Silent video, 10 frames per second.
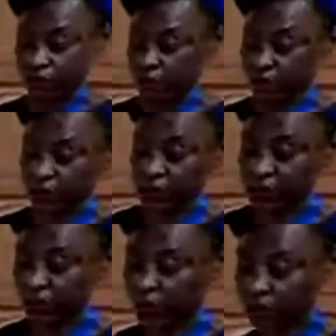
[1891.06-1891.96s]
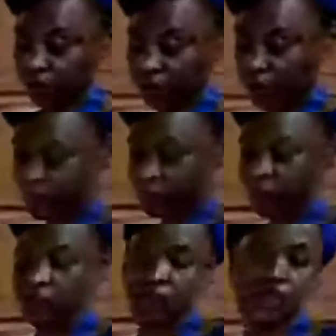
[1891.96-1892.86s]
in place of a lot of other
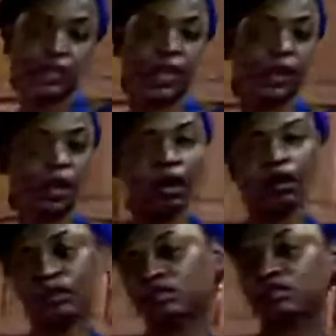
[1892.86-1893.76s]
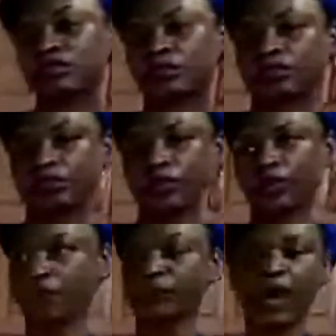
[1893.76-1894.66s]
dishes that call for
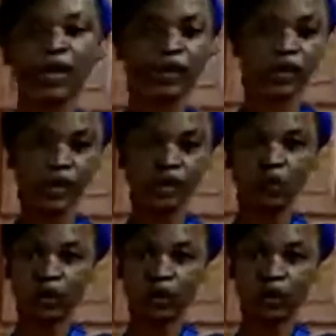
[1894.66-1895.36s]
like broccoli or